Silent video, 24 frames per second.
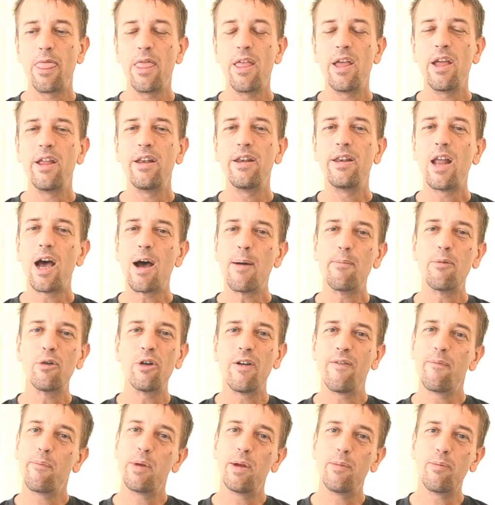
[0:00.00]
the
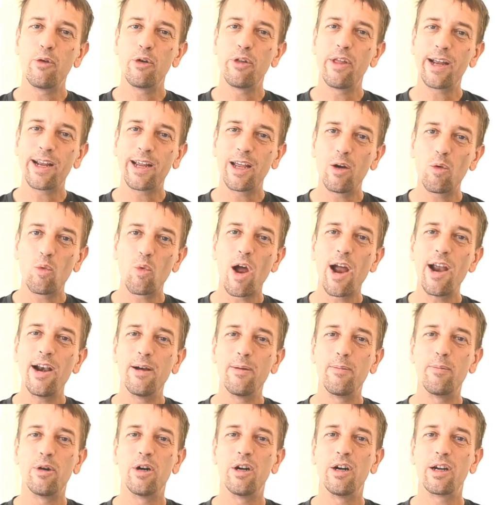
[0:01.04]
number of people that can write
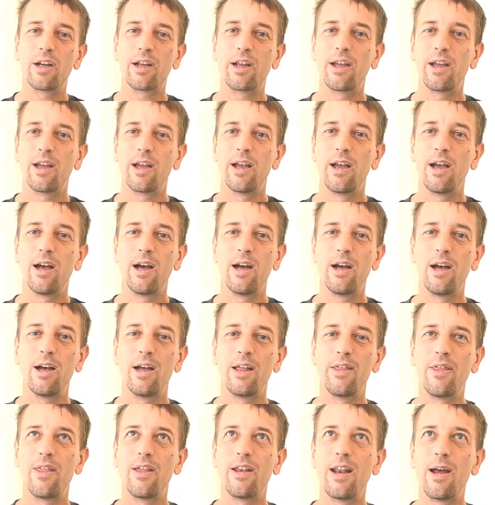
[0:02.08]
a book,
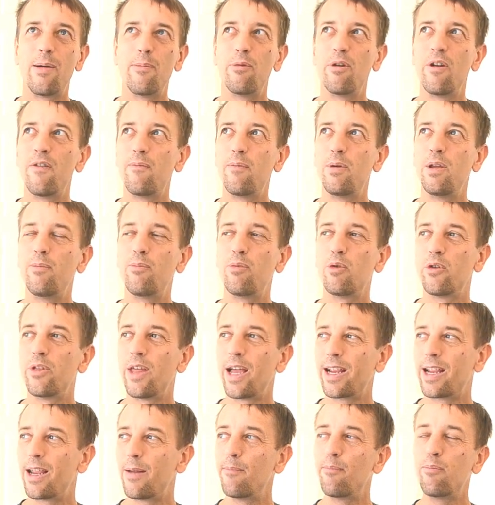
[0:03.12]
the number of people
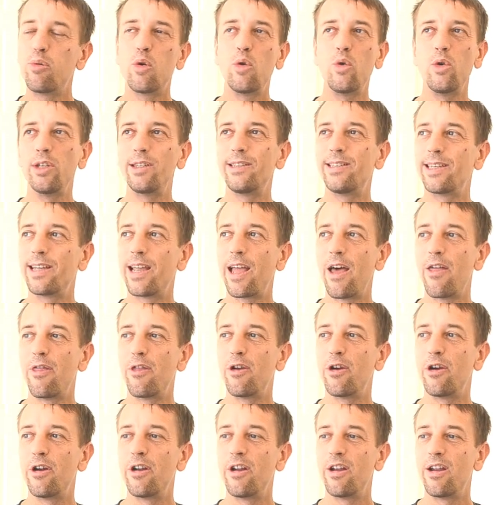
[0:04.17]
that can pull it
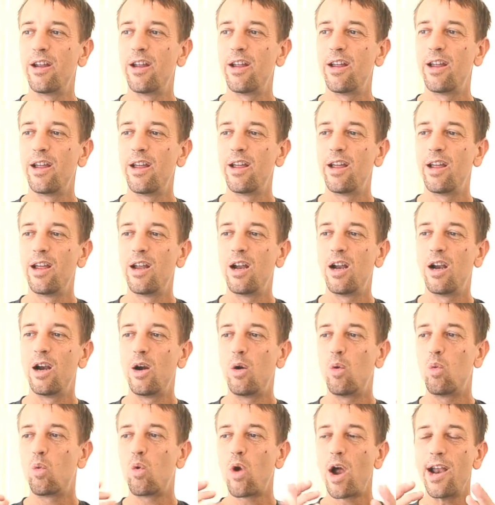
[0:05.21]
together,
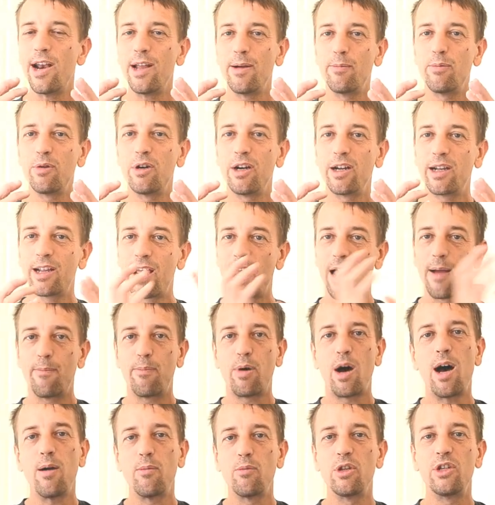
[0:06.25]
write a book
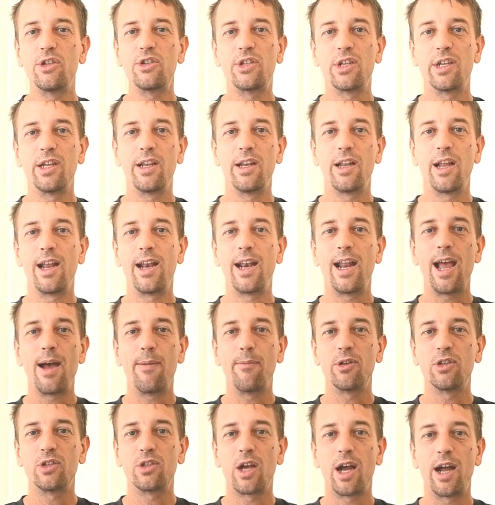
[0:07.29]
and publish it at
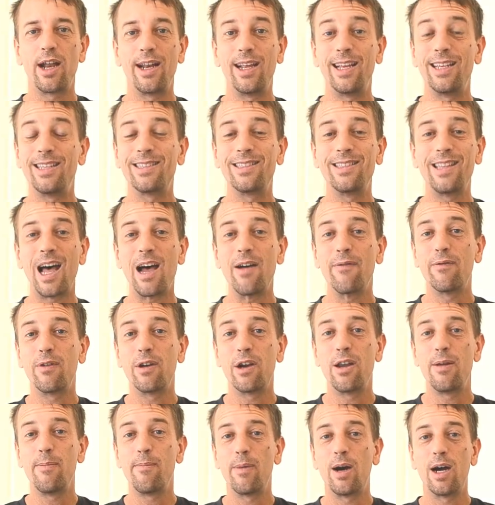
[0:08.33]
Amazon is not
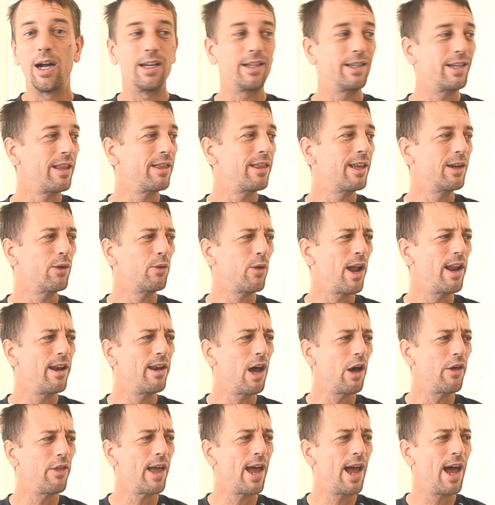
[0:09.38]
very much. I think right
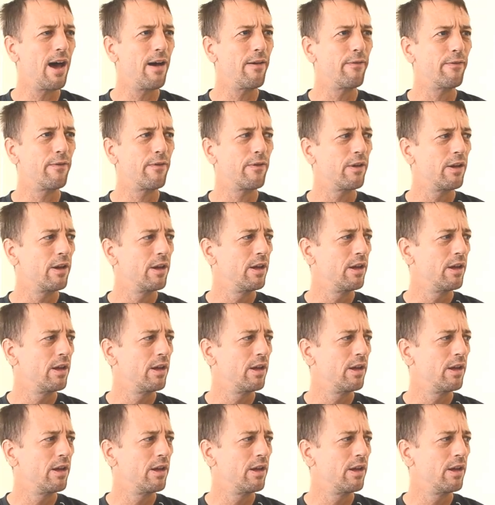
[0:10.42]
now they have